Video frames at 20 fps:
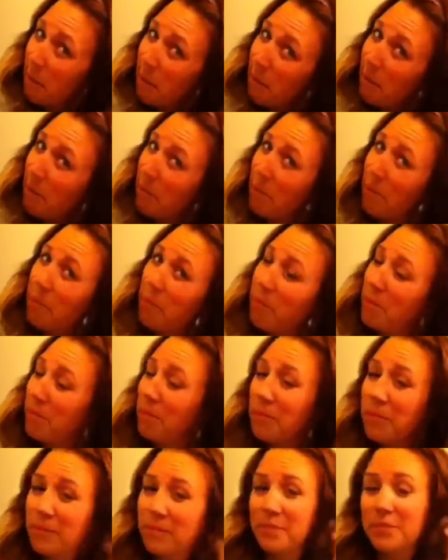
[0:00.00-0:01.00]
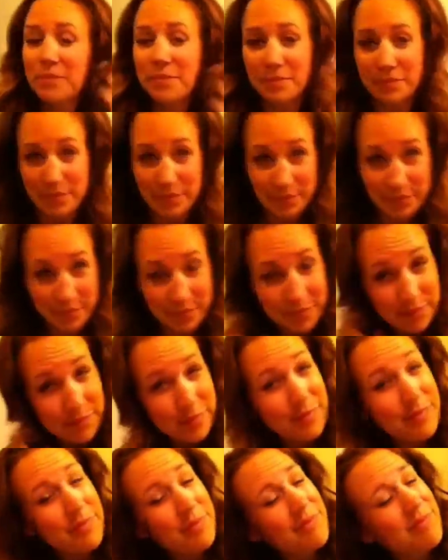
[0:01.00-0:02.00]

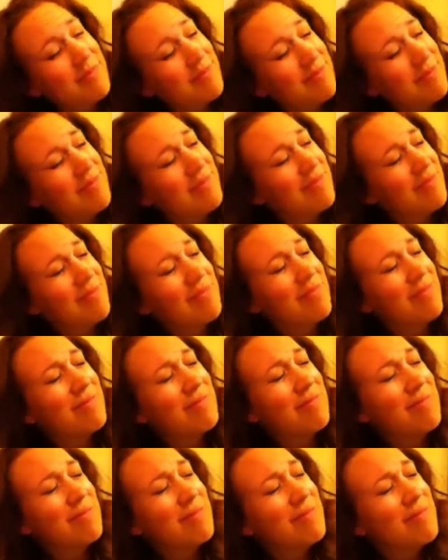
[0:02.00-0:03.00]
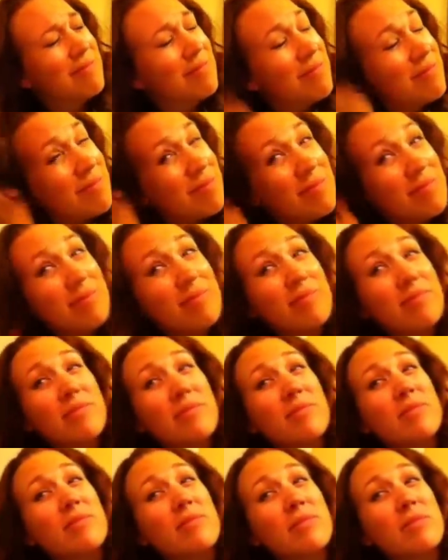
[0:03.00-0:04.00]

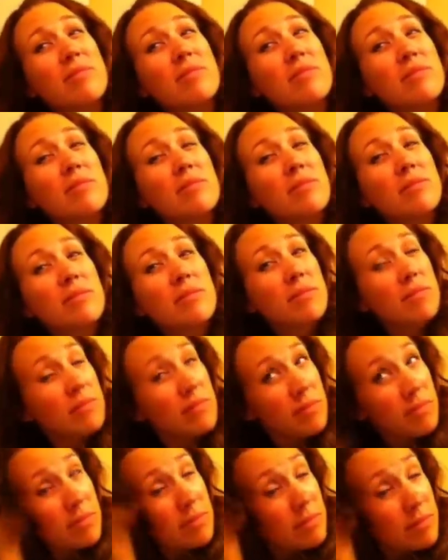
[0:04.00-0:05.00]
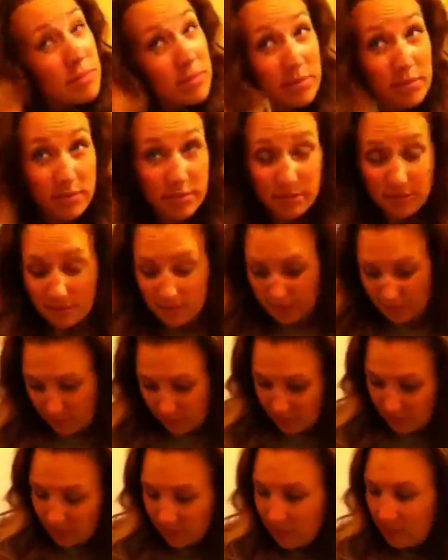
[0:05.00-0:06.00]

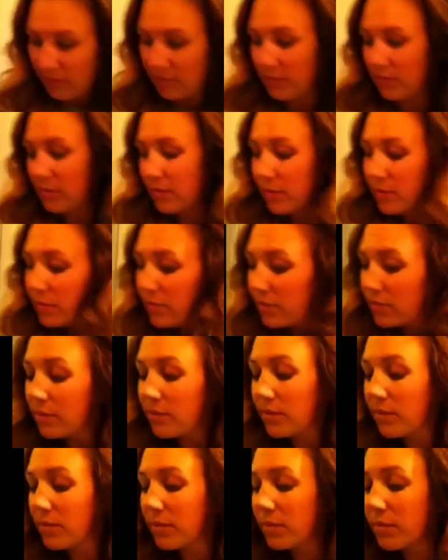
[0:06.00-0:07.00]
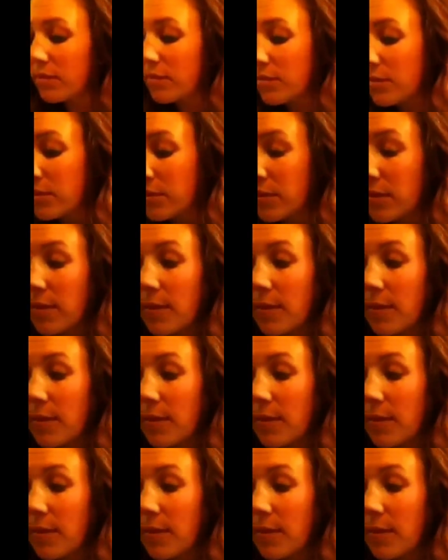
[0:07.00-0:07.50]
(no one is talking)